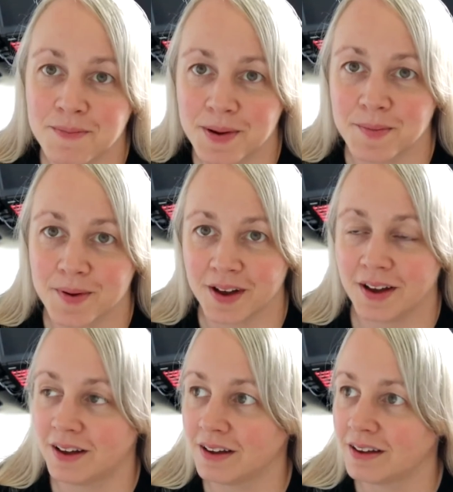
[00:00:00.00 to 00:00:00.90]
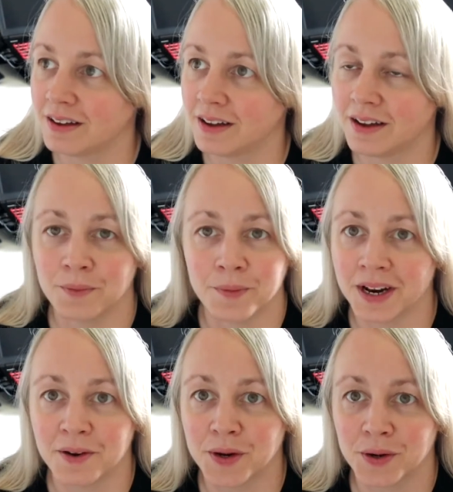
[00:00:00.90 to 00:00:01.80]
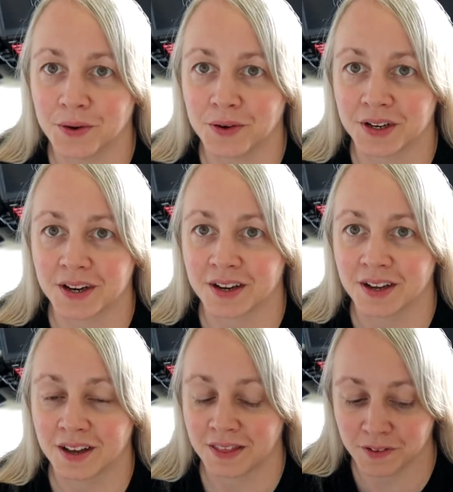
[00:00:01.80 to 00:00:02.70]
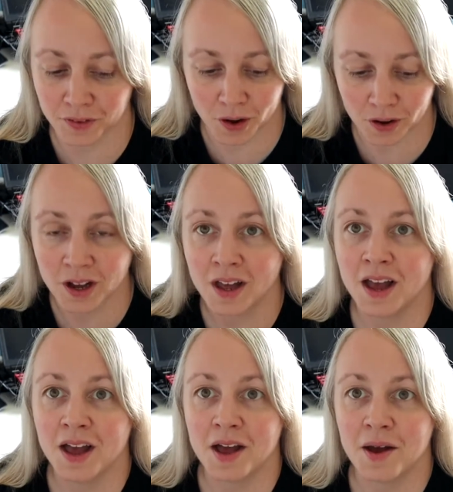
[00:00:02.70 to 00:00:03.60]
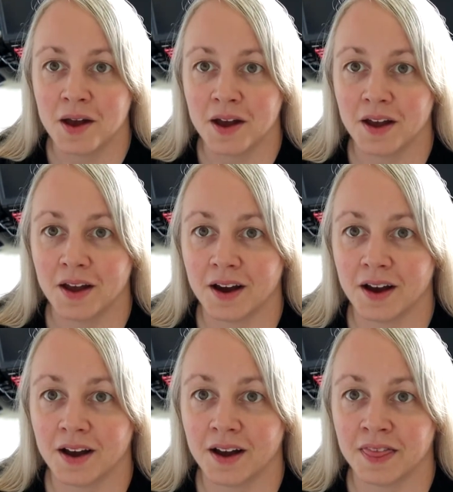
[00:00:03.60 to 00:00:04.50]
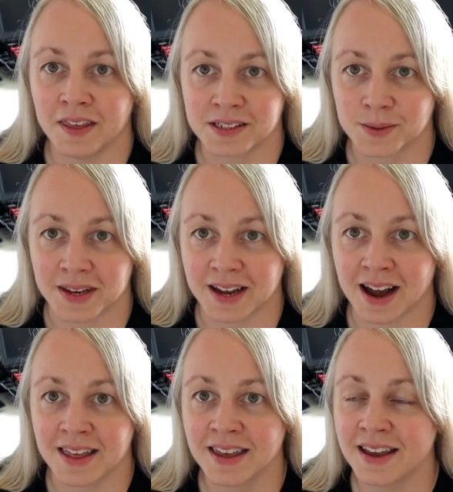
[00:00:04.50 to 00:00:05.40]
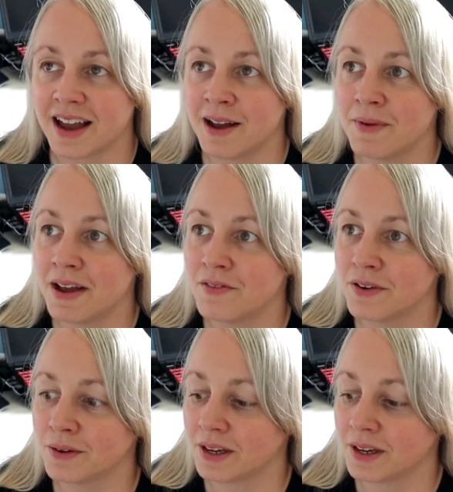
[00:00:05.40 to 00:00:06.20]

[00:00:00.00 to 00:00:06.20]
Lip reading: remember when I recorded the vlog this week. I think I may have